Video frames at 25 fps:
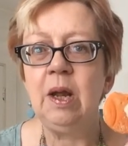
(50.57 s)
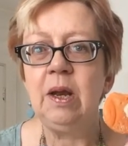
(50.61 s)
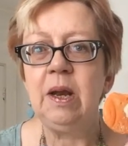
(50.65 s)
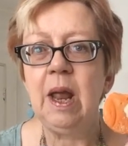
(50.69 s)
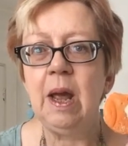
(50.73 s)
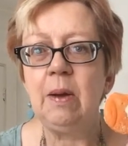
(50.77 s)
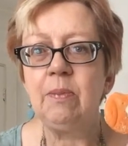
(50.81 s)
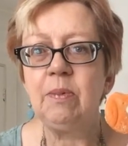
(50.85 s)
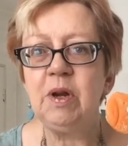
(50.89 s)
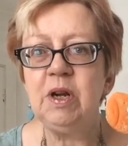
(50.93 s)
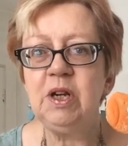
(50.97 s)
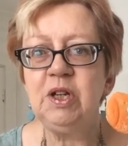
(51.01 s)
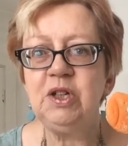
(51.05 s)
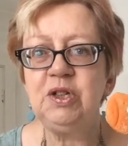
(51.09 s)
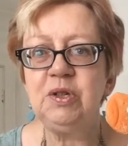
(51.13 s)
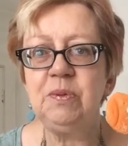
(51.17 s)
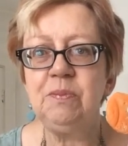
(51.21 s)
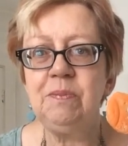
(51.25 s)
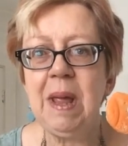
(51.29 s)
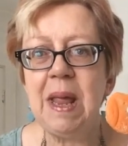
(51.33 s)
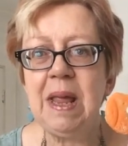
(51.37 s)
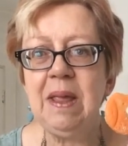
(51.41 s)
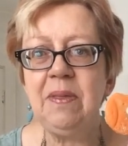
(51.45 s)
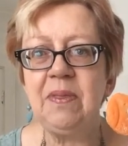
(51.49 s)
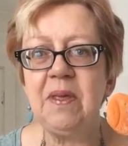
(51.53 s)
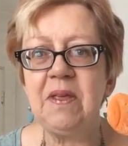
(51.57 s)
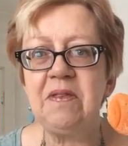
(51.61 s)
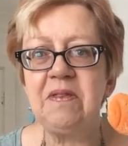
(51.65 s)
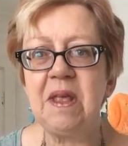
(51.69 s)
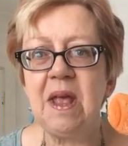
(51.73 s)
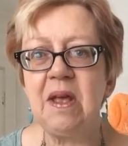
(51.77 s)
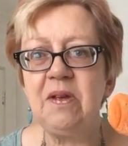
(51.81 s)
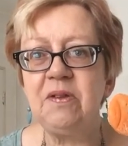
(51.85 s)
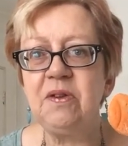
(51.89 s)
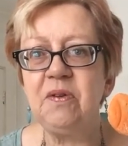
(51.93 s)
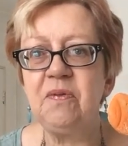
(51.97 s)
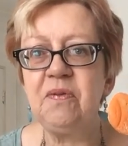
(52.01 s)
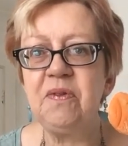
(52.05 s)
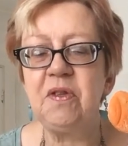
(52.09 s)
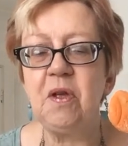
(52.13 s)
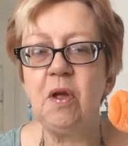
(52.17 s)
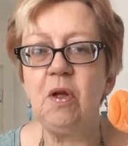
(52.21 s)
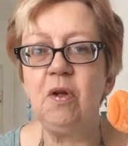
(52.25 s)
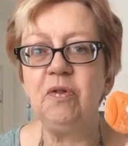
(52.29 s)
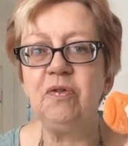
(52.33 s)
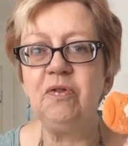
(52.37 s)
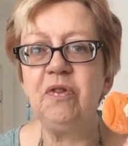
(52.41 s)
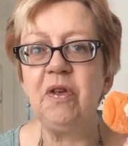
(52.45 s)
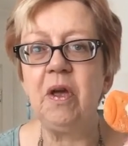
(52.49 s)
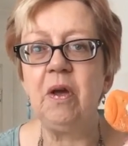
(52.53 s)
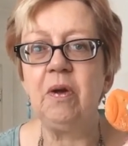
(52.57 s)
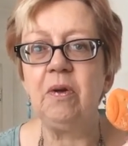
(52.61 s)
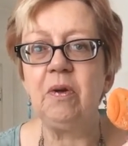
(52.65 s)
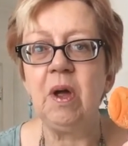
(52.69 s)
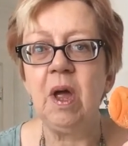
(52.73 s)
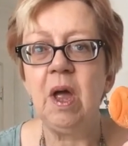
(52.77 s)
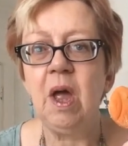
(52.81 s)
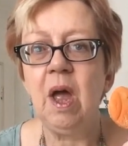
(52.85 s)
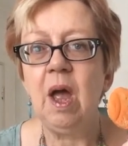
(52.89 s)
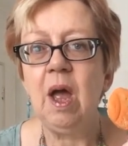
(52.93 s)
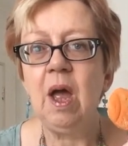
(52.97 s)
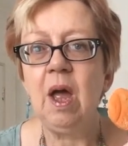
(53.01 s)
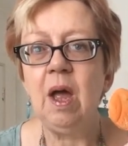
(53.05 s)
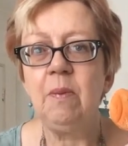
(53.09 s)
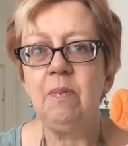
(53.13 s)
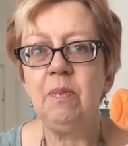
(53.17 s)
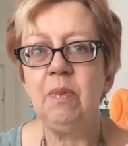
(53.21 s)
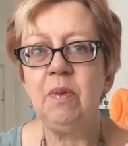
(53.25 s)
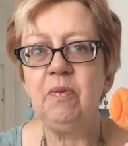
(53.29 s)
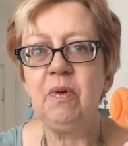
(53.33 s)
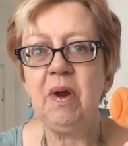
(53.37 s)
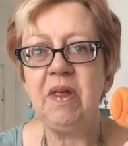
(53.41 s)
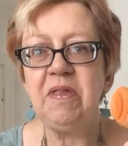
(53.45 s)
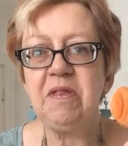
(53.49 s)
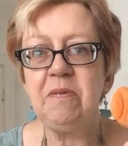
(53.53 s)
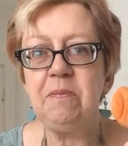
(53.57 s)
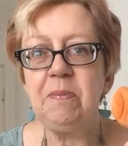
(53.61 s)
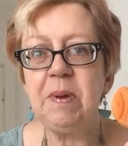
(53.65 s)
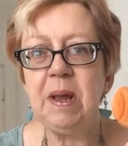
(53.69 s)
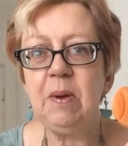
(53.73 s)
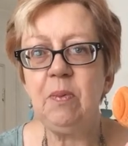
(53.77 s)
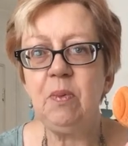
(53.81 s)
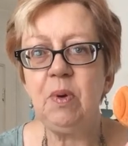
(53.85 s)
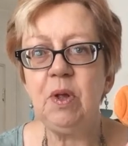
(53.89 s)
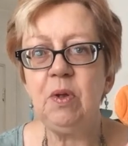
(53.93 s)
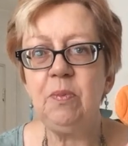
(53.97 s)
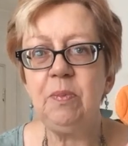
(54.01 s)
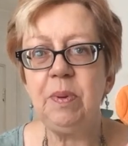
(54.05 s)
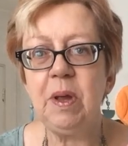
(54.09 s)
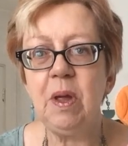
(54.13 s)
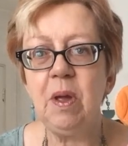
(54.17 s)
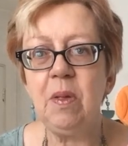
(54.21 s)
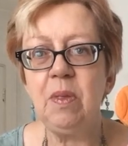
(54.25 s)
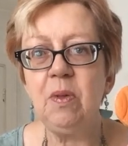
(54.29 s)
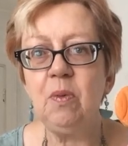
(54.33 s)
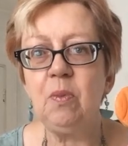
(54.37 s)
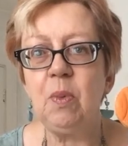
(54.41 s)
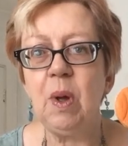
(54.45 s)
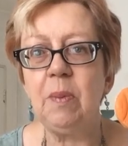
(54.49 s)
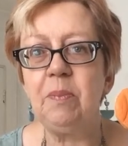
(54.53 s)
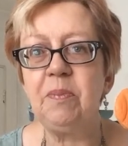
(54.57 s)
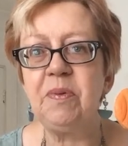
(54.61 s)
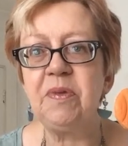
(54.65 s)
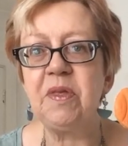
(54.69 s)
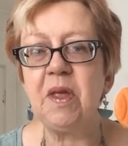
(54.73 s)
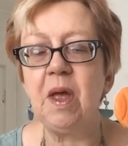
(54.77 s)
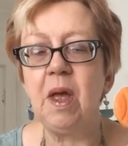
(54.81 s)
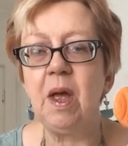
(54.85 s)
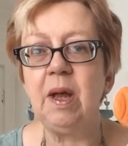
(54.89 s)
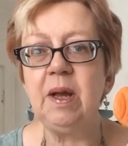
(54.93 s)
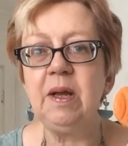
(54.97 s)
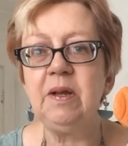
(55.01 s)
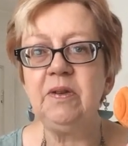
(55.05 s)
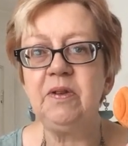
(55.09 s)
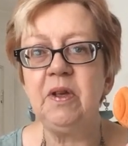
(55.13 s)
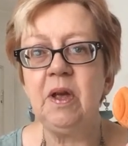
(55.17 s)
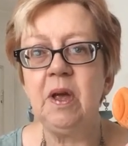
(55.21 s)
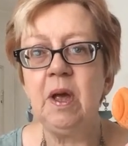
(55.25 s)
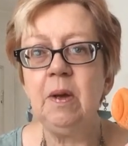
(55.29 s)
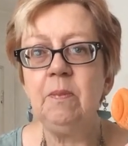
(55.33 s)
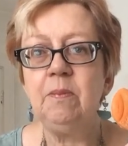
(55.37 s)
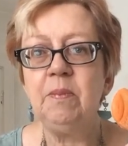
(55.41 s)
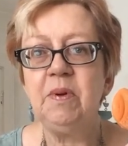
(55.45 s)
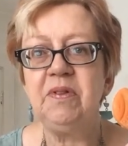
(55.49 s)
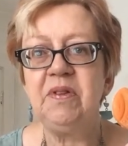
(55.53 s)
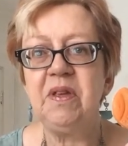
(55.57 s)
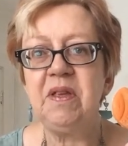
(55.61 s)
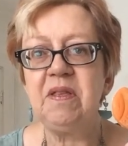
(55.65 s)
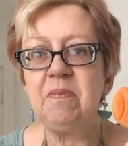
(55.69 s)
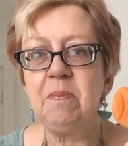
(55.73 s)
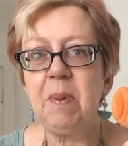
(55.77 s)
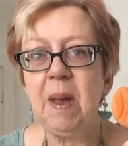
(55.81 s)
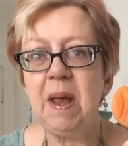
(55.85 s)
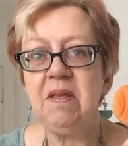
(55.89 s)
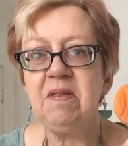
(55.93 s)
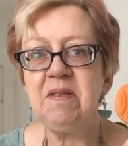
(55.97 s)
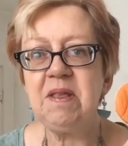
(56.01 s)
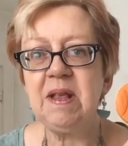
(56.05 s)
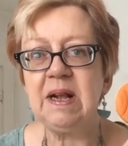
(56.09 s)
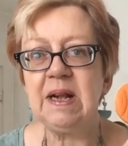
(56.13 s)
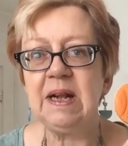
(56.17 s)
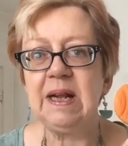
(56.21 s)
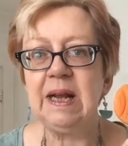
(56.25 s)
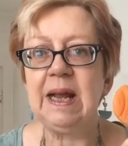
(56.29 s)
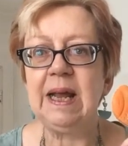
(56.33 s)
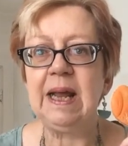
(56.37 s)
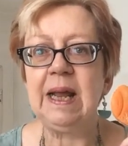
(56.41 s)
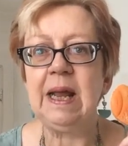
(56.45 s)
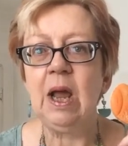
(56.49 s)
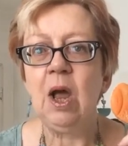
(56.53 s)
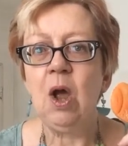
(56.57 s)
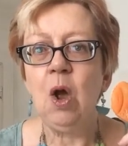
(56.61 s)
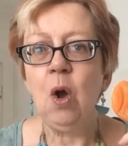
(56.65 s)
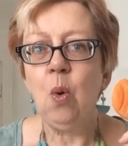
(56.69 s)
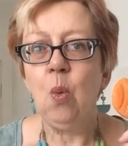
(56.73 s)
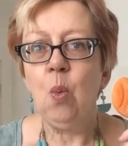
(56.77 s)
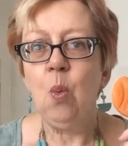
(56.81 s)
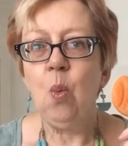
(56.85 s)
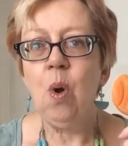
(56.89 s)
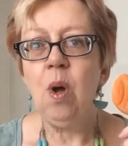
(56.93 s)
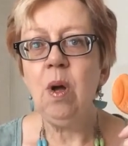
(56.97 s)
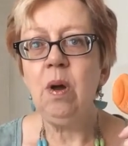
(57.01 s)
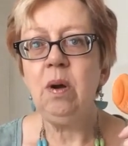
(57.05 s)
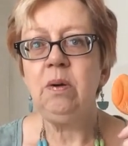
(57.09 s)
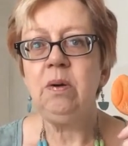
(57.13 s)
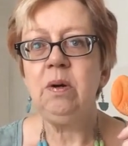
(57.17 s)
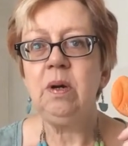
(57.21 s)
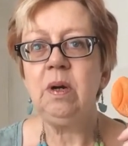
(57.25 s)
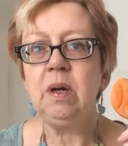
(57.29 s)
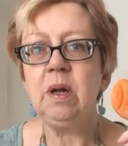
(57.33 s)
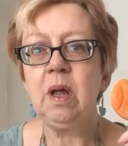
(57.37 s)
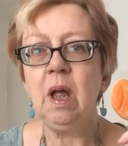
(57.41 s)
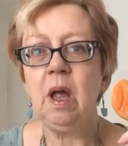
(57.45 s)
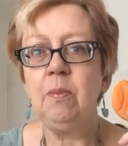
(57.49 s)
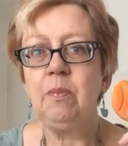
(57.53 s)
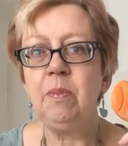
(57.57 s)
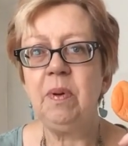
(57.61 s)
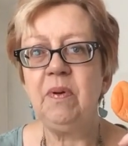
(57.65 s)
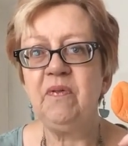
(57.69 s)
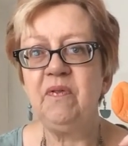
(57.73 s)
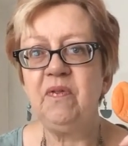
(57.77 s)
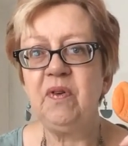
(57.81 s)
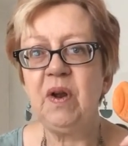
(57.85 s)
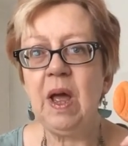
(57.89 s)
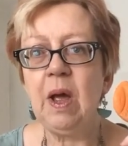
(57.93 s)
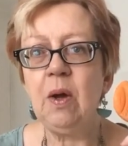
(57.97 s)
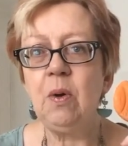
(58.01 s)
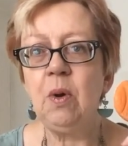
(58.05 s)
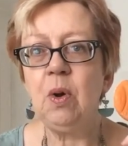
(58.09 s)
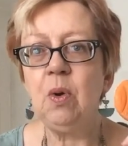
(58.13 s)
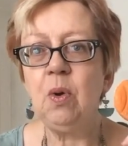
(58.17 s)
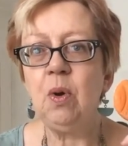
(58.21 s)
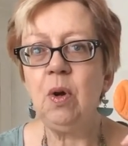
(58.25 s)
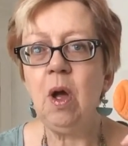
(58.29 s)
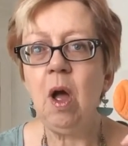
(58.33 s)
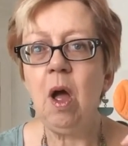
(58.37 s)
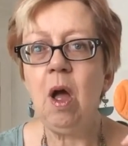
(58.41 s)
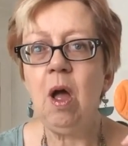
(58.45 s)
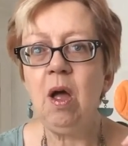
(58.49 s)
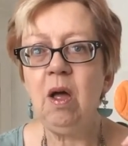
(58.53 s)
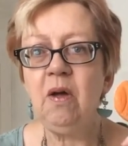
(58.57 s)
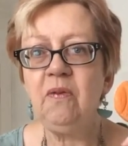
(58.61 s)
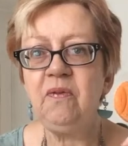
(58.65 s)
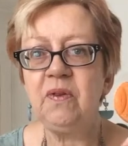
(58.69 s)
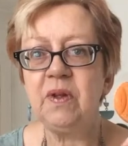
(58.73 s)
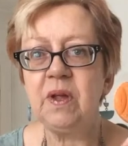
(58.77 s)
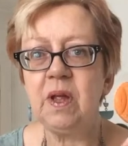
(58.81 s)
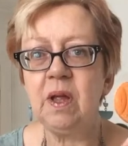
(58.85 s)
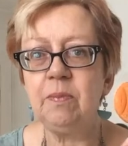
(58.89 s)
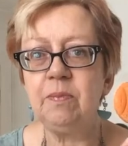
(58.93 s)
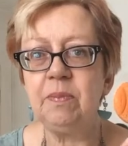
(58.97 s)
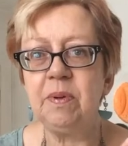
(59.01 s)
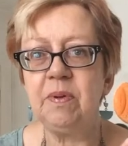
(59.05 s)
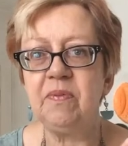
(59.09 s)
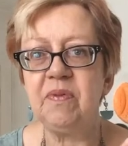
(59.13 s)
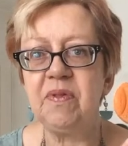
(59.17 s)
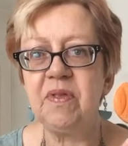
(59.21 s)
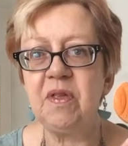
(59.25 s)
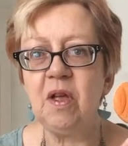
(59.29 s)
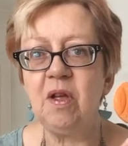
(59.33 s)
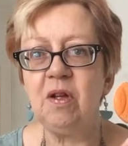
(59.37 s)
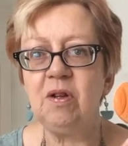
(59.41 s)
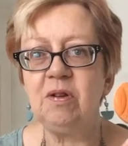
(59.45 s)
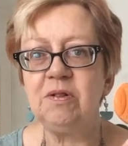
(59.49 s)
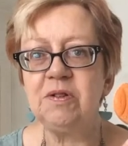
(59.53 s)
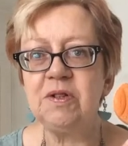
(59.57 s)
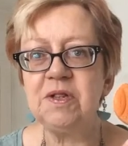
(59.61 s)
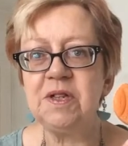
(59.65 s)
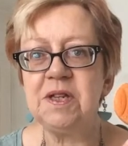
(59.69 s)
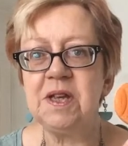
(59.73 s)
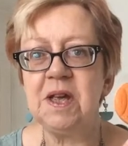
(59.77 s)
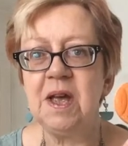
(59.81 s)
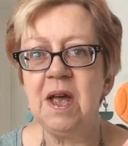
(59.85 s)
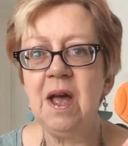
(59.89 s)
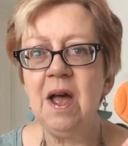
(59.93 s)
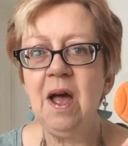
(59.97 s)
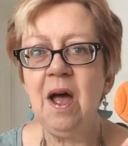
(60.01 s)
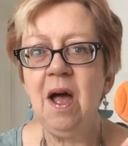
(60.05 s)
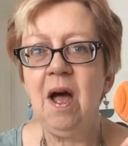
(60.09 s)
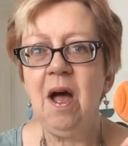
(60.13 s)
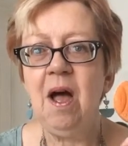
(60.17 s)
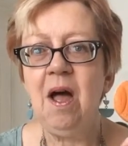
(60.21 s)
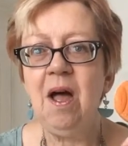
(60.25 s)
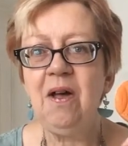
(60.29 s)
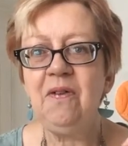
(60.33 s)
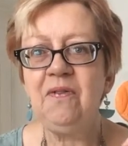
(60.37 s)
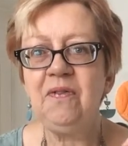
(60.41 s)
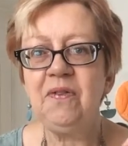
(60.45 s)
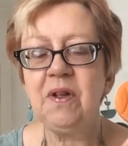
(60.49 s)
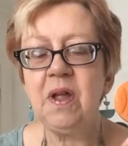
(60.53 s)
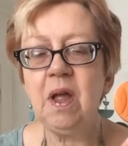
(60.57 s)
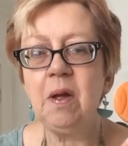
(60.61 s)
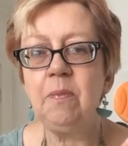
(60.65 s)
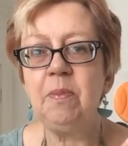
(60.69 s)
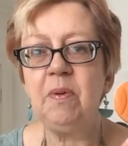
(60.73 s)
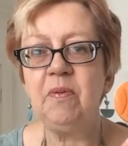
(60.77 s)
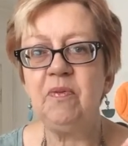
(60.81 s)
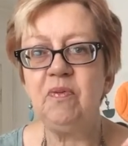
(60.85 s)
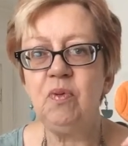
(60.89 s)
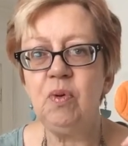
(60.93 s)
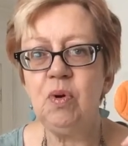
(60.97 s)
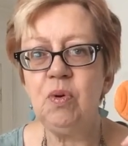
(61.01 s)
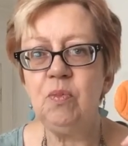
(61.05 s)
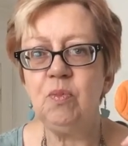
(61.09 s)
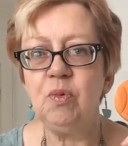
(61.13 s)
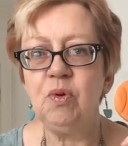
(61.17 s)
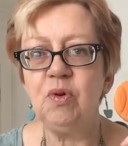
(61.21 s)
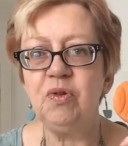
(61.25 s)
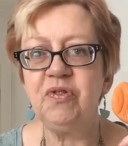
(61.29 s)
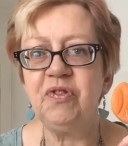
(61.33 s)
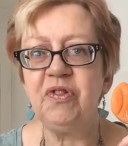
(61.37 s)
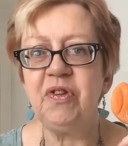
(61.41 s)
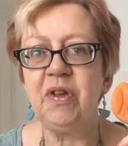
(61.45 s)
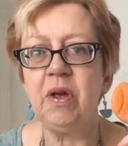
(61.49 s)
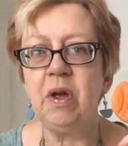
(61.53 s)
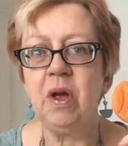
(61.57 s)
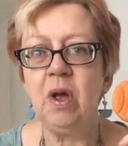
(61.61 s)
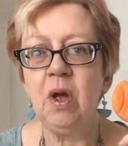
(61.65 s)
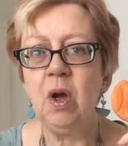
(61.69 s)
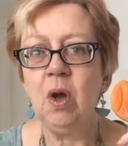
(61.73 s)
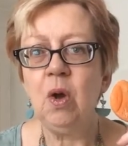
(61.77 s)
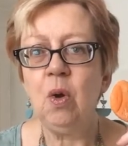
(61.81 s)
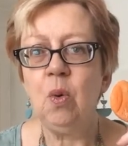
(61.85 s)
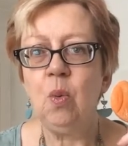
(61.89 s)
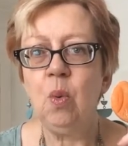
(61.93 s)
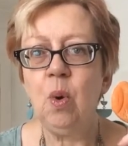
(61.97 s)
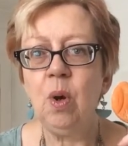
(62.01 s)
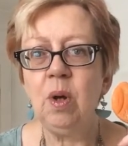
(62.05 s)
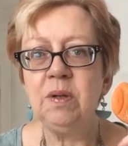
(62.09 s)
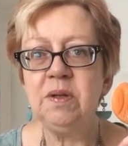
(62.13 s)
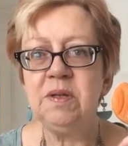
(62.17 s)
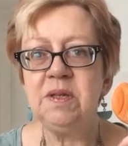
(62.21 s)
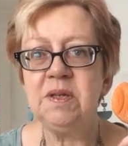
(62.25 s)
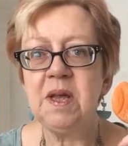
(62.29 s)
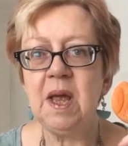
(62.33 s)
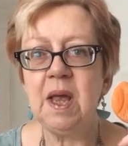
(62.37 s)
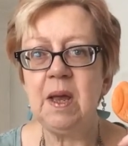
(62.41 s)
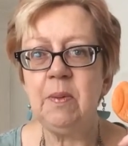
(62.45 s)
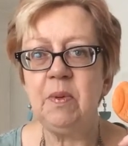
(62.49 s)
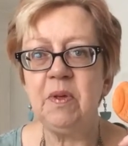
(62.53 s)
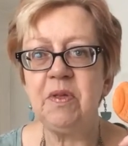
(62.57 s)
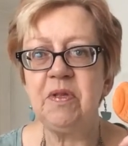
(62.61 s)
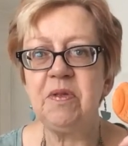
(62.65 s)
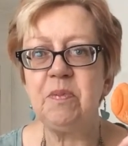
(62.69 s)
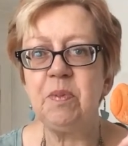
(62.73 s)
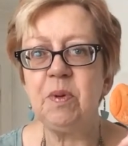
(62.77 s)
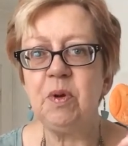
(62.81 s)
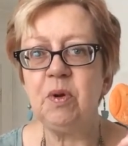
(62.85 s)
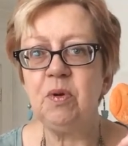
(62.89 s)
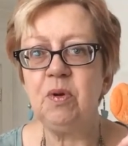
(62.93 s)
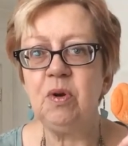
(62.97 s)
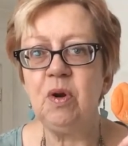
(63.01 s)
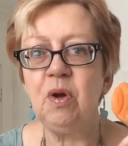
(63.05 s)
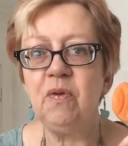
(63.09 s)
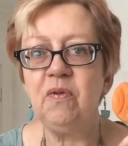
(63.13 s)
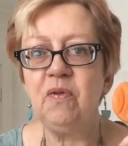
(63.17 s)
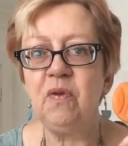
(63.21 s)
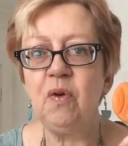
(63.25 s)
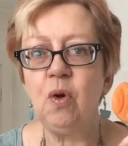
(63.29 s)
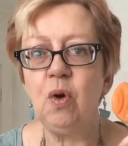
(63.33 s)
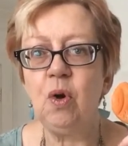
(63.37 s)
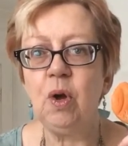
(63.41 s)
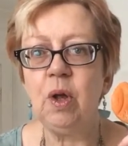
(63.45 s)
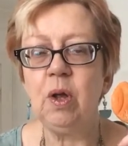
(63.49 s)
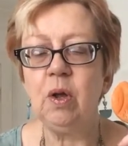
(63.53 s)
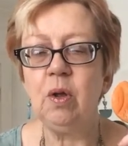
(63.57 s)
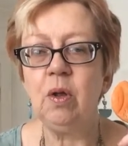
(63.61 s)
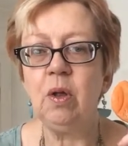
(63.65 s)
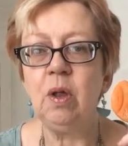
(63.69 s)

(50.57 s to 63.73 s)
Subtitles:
Now I'm going to make this out of salt dough. The recipe will be on the website, but it's basically 1 cup of flour, half a cup of salt, half a cup of warm water, 1 tablespoon of oil.